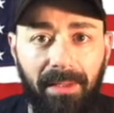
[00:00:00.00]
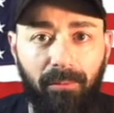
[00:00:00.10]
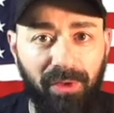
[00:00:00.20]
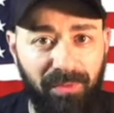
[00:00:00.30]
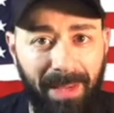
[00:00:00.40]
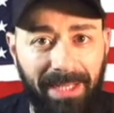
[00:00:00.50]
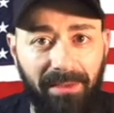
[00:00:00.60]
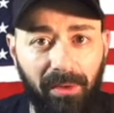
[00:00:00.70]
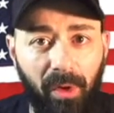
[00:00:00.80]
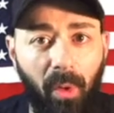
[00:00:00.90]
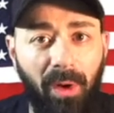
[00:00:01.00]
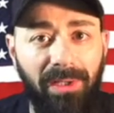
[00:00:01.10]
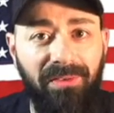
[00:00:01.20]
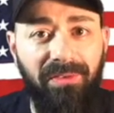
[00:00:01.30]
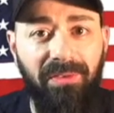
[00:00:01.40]
respect the
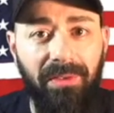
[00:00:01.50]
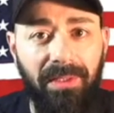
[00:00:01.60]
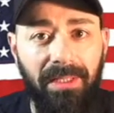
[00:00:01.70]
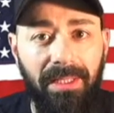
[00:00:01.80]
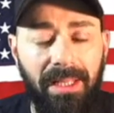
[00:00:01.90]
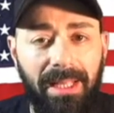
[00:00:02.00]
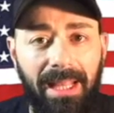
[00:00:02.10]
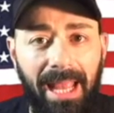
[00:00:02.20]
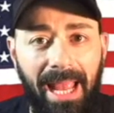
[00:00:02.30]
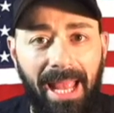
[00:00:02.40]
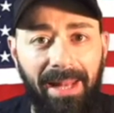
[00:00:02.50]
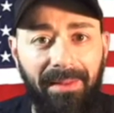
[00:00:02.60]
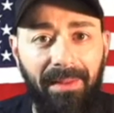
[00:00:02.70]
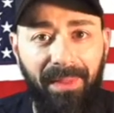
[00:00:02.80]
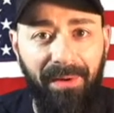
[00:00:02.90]
laws, and
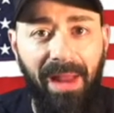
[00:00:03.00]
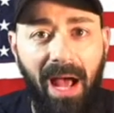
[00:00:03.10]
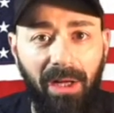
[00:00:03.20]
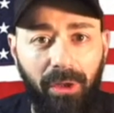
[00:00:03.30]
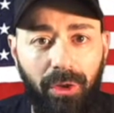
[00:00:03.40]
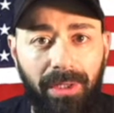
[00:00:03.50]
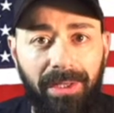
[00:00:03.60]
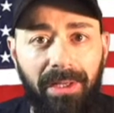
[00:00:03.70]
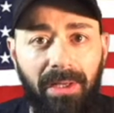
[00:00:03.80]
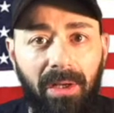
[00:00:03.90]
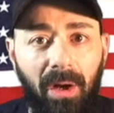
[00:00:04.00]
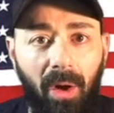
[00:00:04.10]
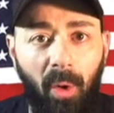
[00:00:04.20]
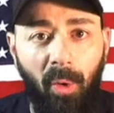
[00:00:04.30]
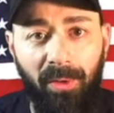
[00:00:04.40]
they're not good
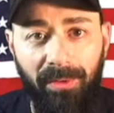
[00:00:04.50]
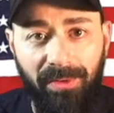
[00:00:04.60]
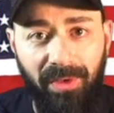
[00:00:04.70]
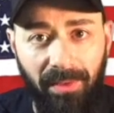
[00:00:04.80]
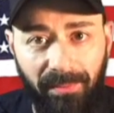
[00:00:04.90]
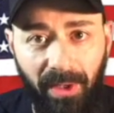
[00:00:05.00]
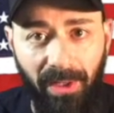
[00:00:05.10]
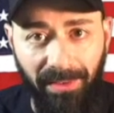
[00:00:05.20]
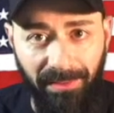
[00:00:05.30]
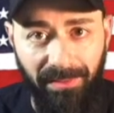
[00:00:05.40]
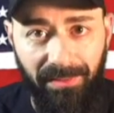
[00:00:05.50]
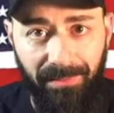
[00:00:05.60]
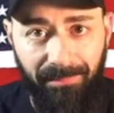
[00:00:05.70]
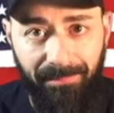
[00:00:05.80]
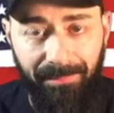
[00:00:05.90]
owners of guns.
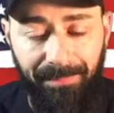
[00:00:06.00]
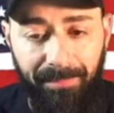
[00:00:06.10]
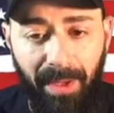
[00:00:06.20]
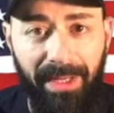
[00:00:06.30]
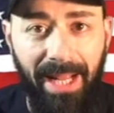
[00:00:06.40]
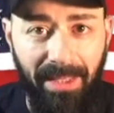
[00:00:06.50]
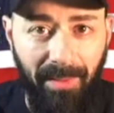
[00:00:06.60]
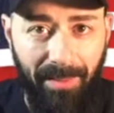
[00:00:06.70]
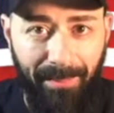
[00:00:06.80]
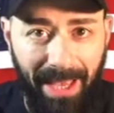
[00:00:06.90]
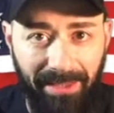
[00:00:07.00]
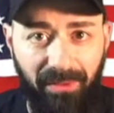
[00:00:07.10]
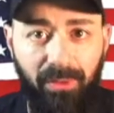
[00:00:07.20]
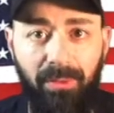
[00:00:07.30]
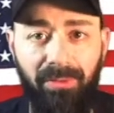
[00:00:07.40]
But anyway, back
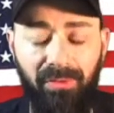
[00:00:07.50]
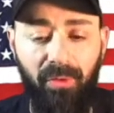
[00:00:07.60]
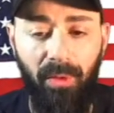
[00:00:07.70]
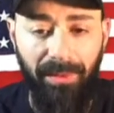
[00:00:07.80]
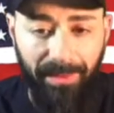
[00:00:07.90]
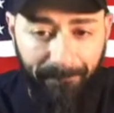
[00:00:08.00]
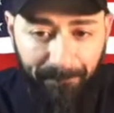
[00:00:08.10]
to the story.